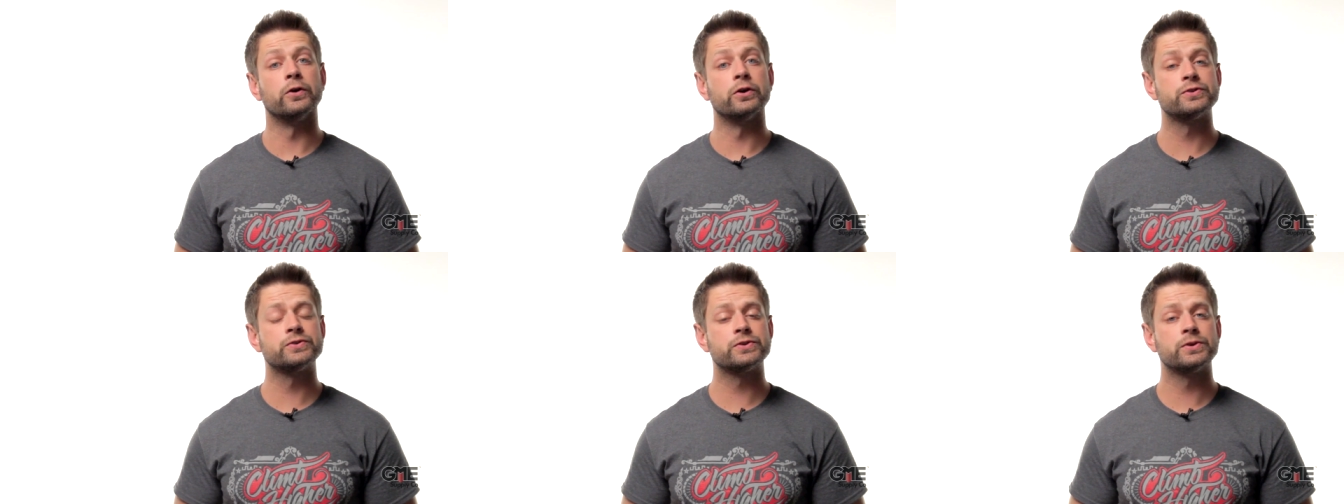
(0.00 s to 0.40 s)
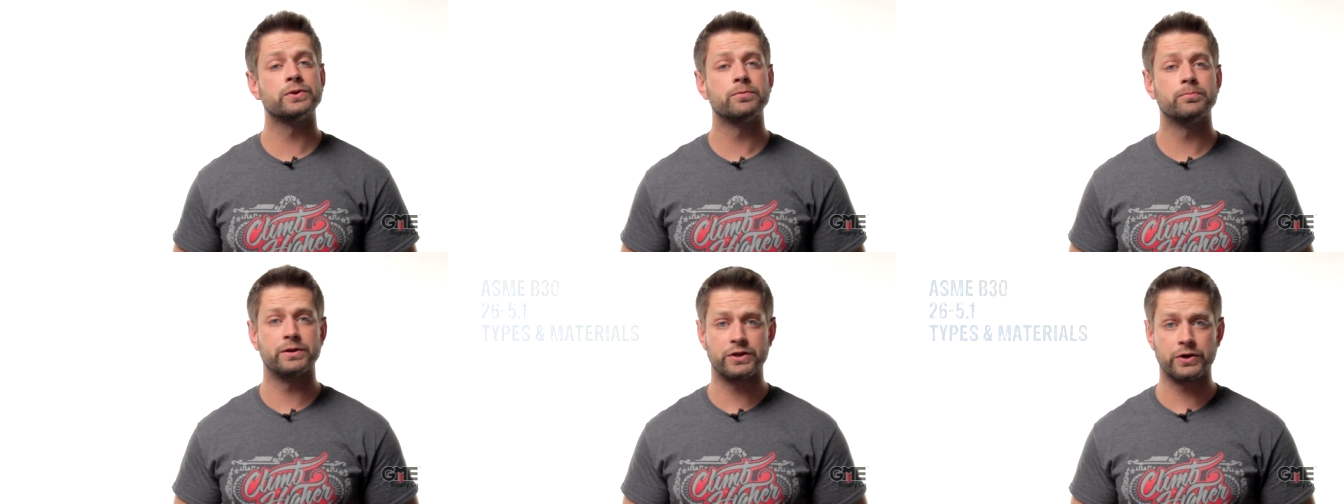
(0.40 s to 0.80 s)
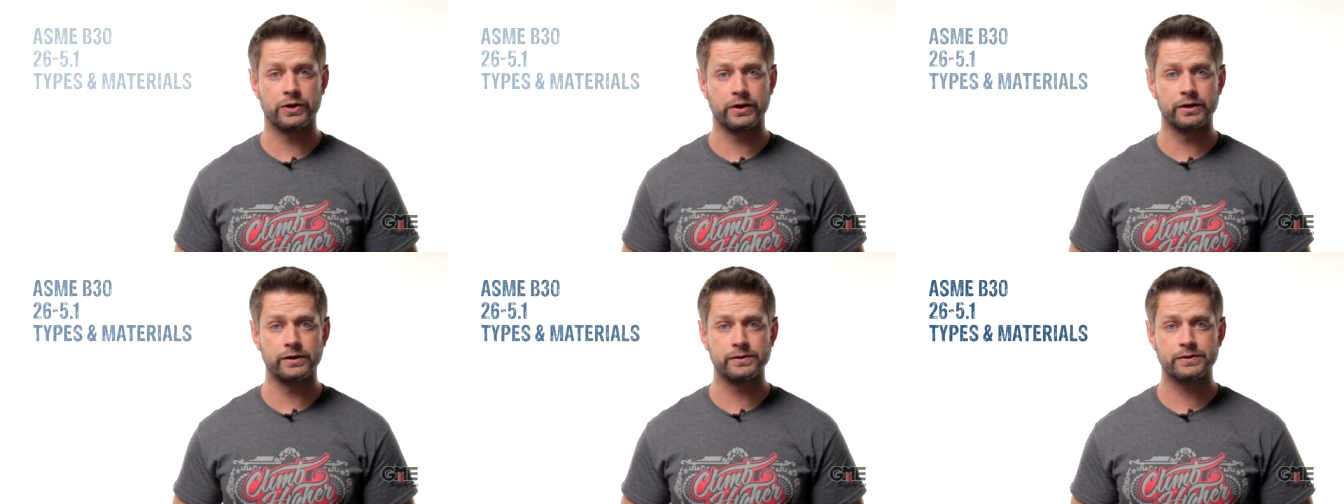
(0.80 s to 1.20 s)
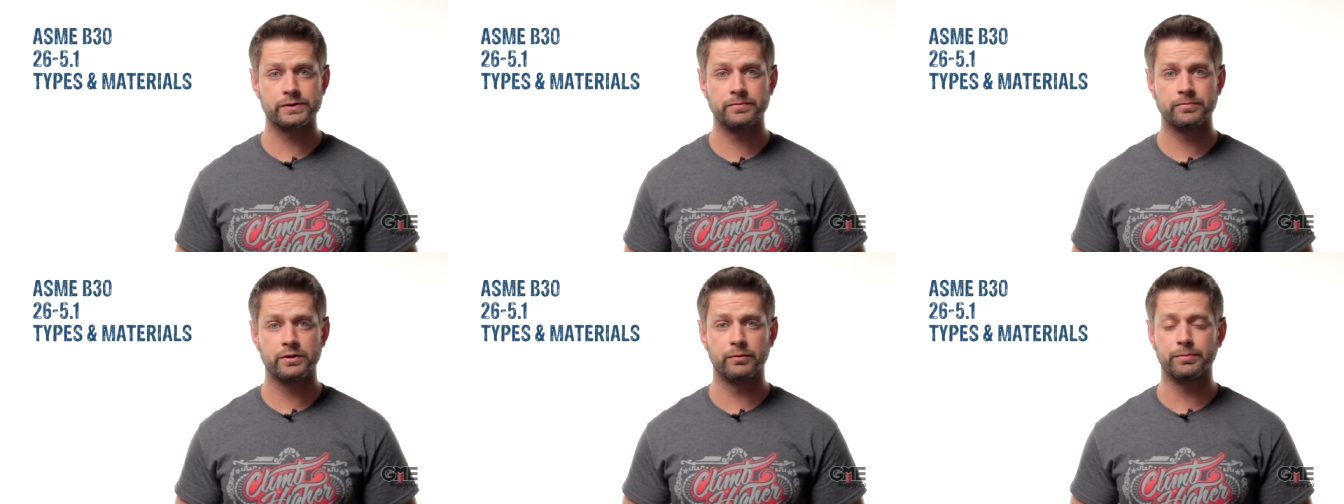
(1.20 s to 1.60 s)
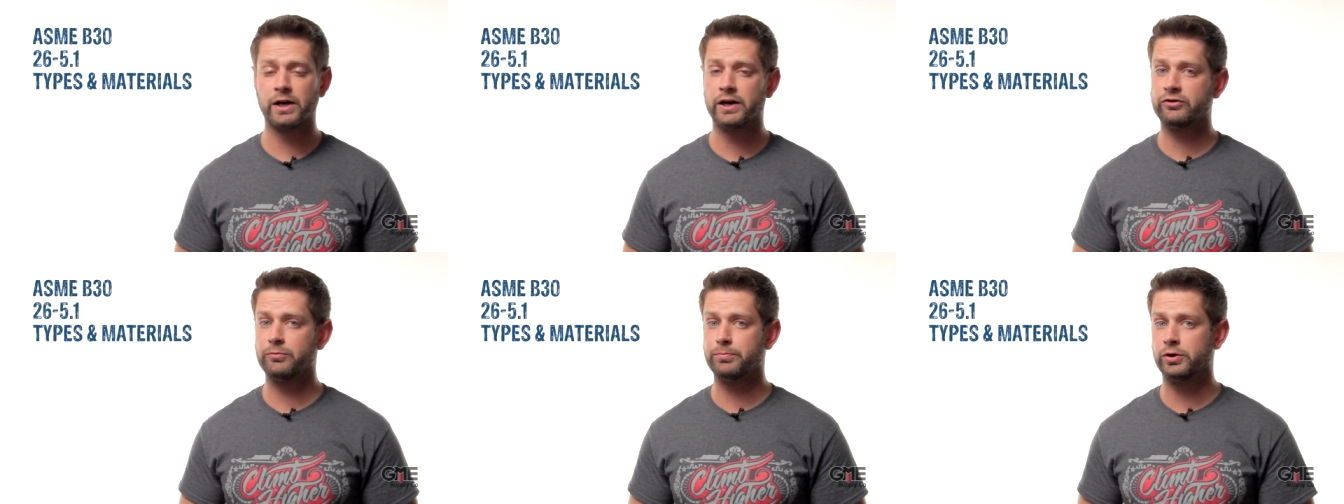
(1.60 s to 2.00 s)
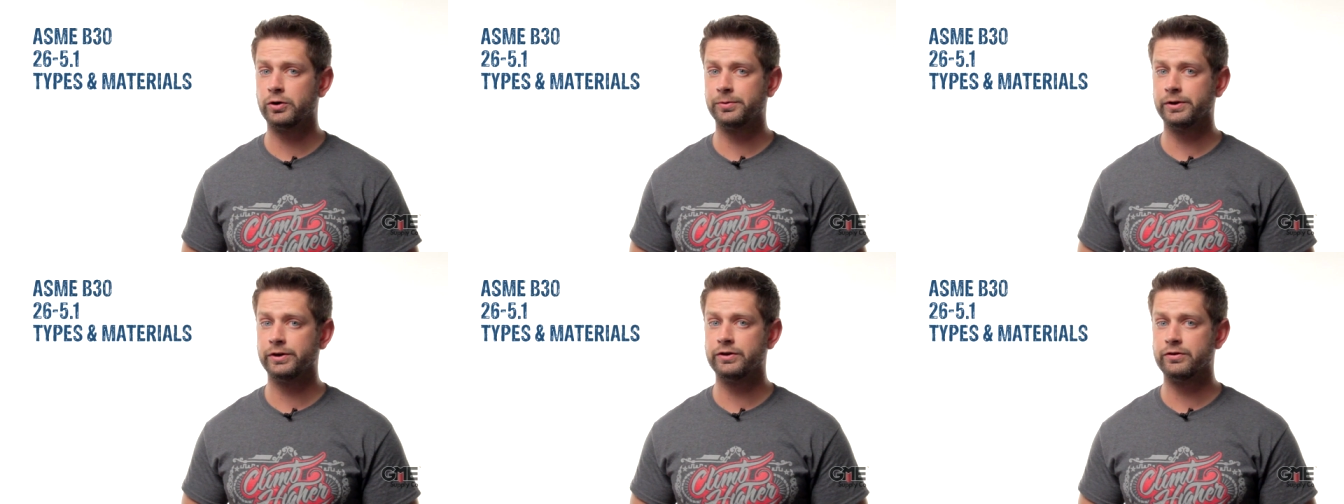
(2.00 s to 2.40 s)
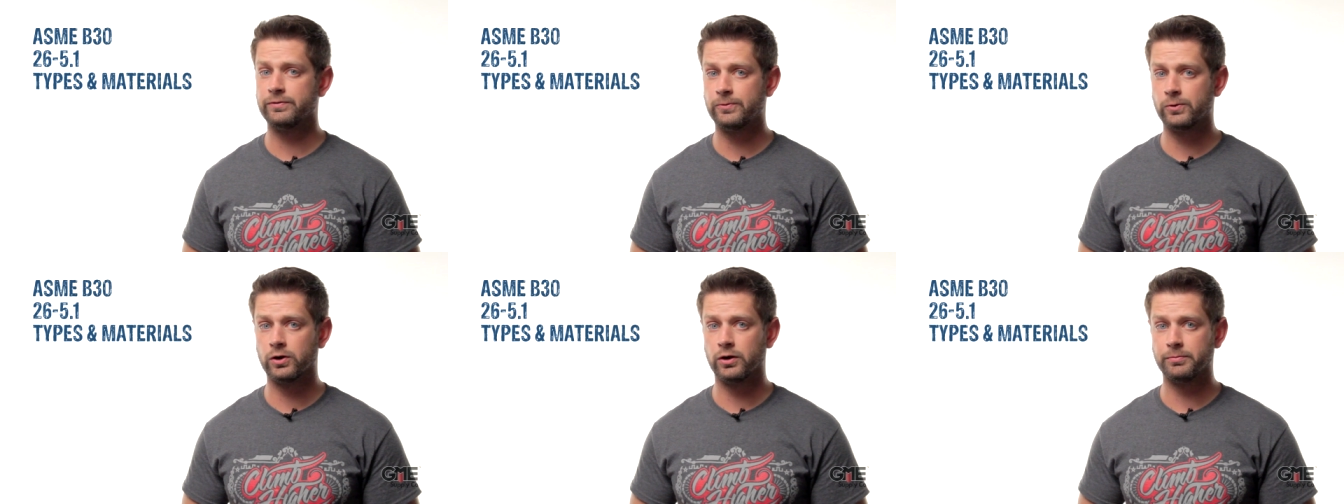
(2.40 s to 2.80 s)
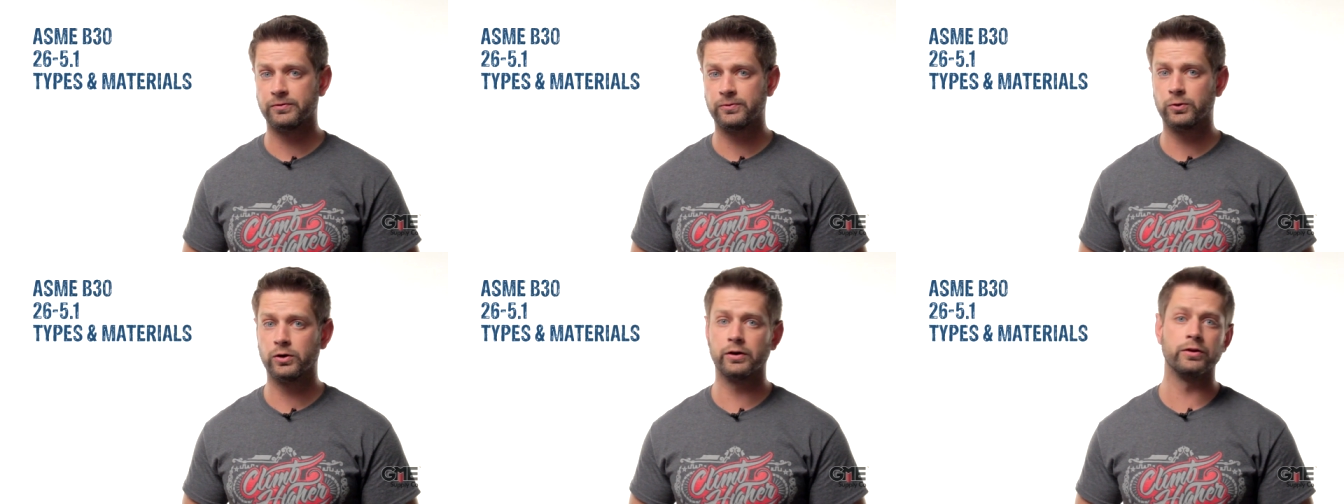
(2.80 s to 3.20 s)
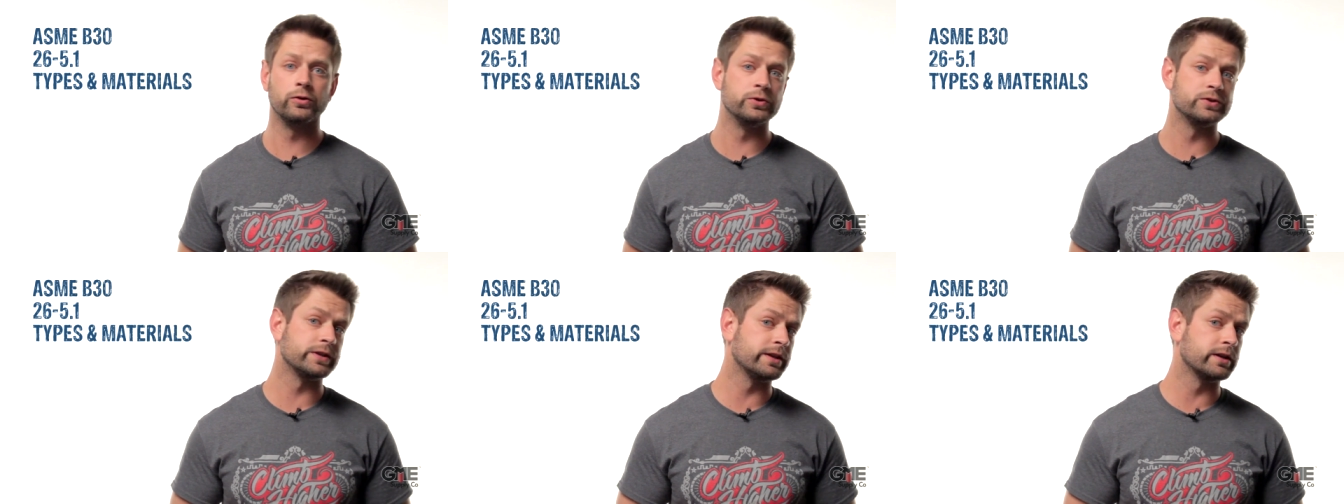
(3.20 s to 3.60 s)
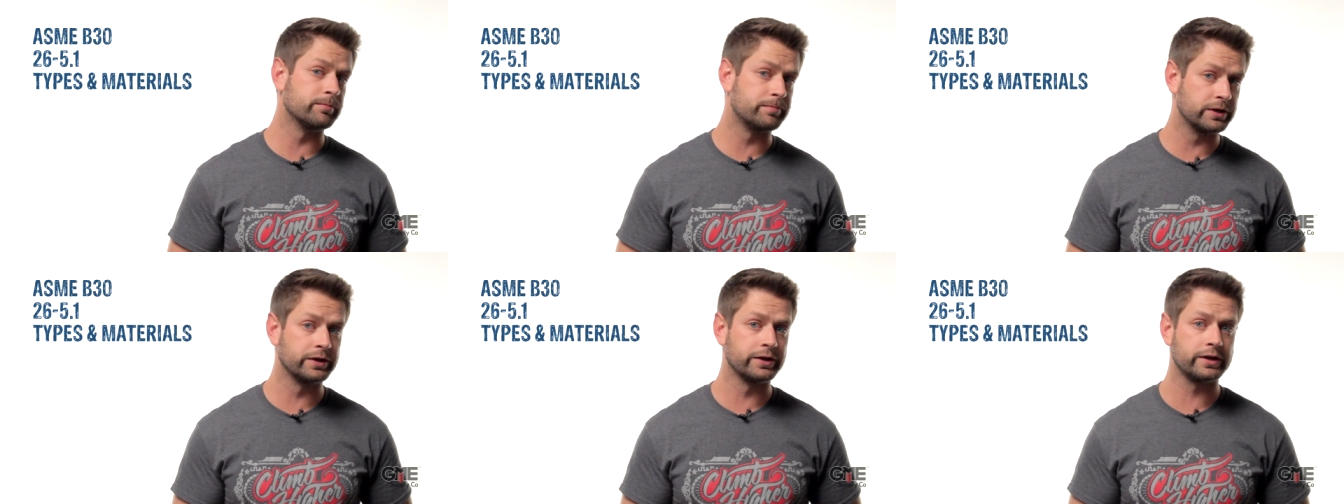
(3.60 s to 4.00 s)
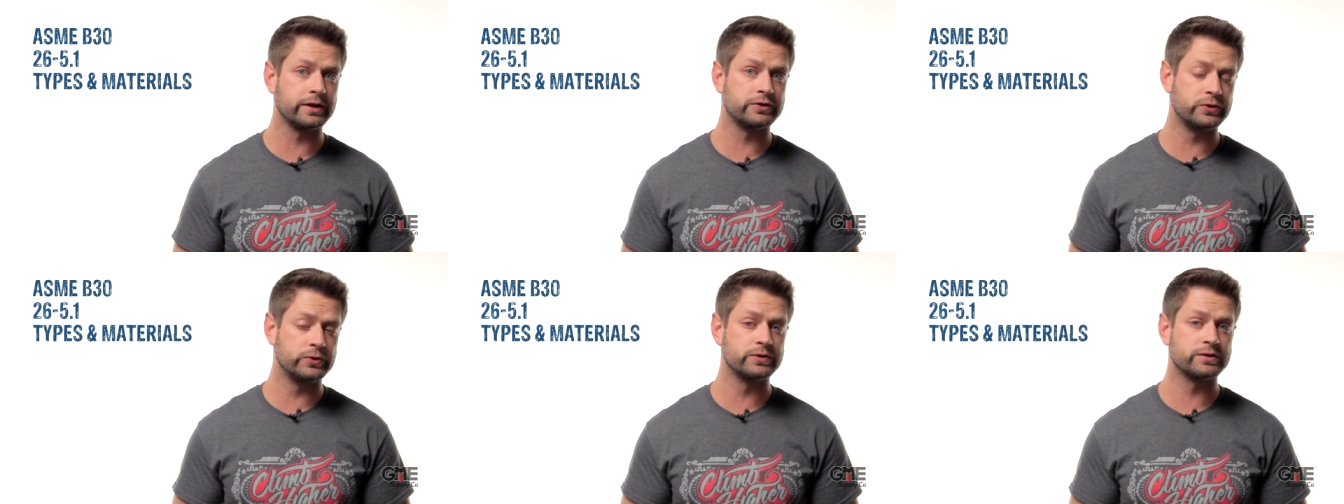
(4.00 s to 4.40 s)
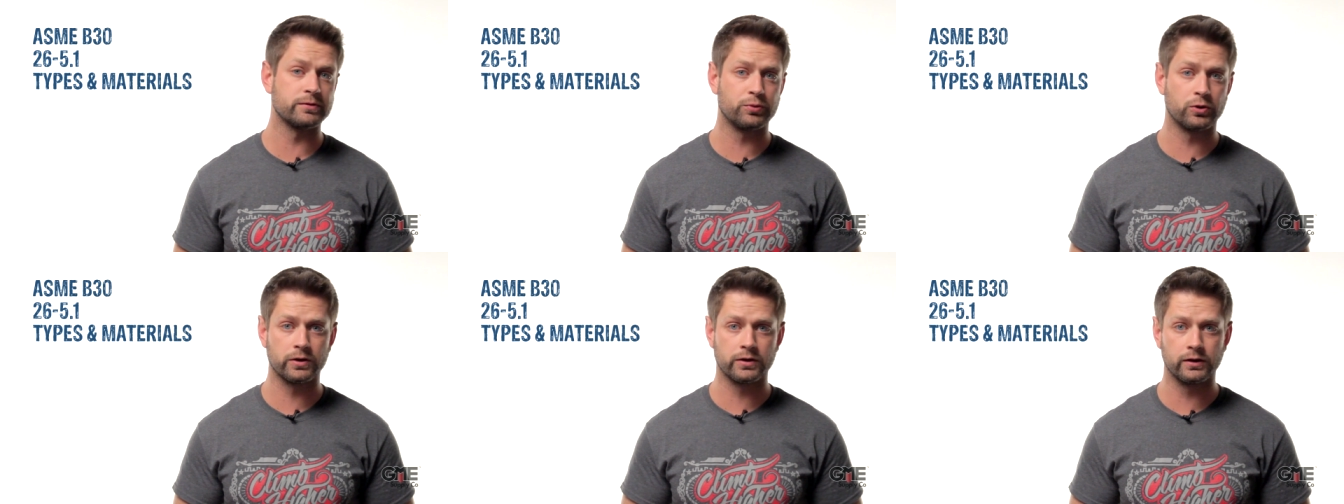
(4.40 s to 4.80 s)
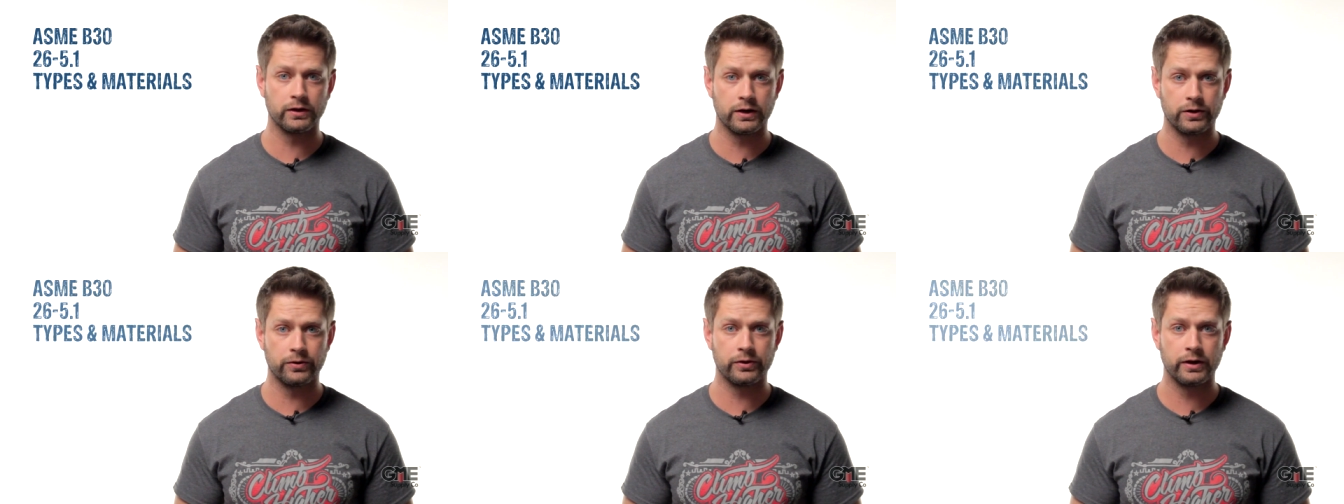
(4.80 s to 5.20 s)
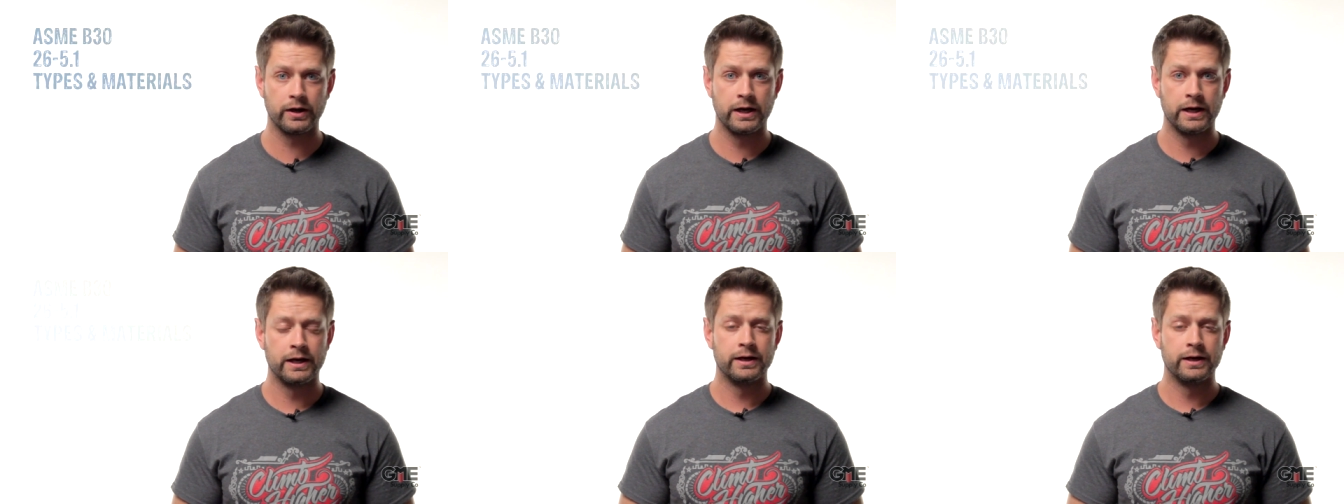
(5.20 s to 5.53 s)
First, materials. The block should permanently deform before losing the ability to support the load.